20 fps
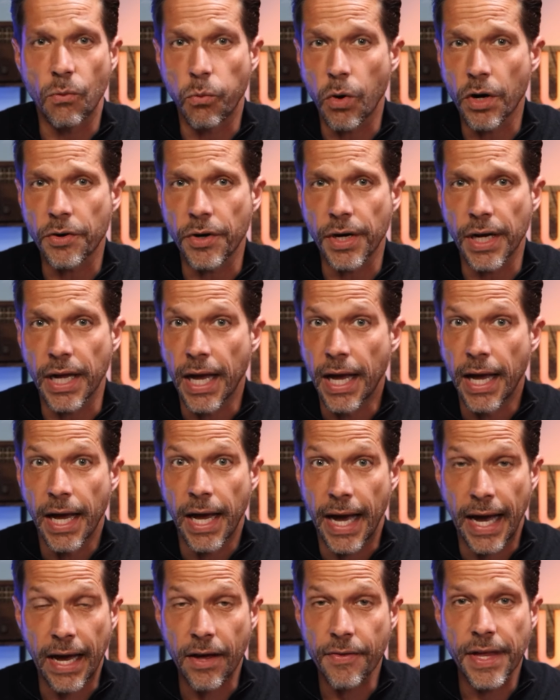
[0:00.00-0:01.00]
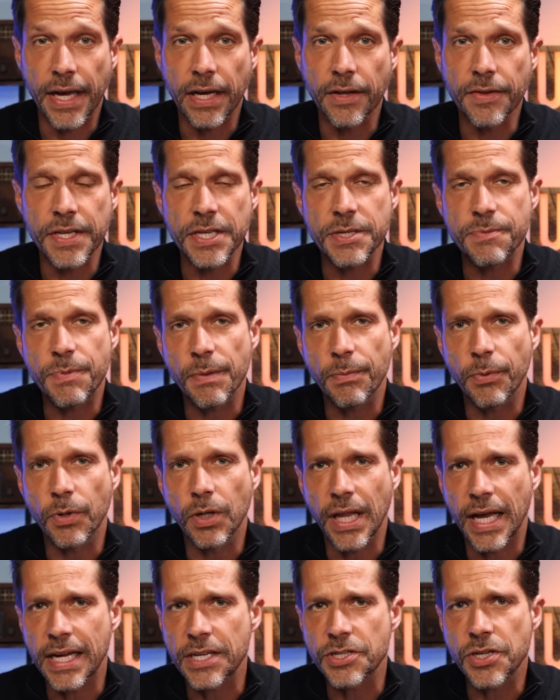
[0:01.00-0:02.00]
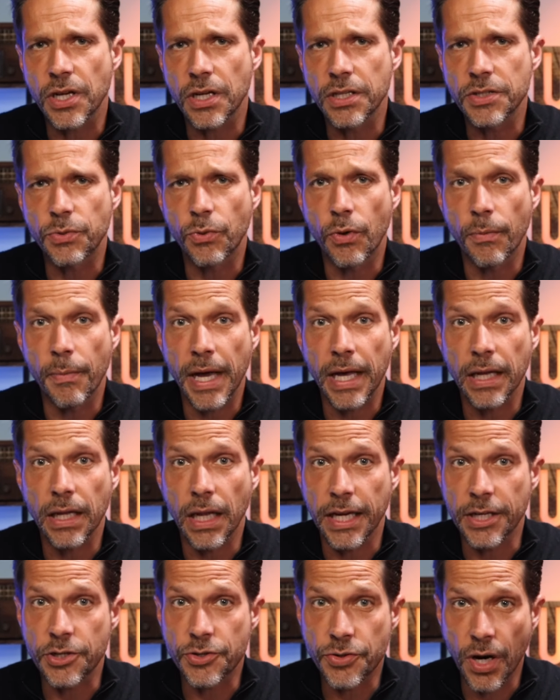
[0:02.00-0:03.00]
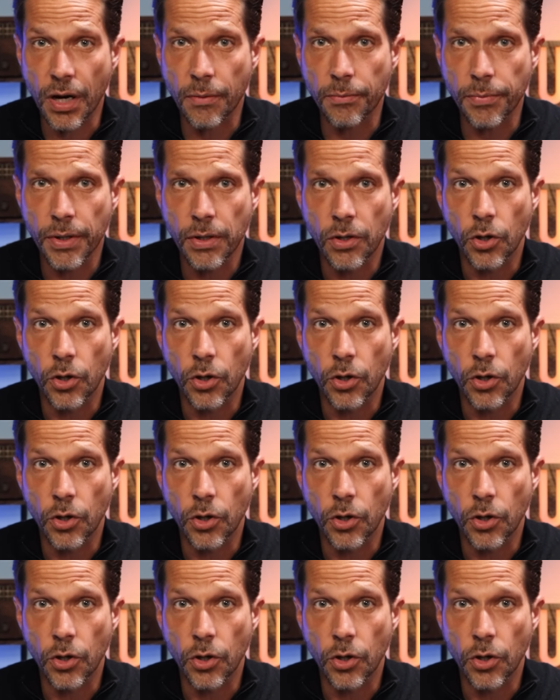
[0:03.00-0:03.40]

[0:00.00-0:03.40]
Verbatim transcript: wondering how the hell these people latched onto a man like Trump,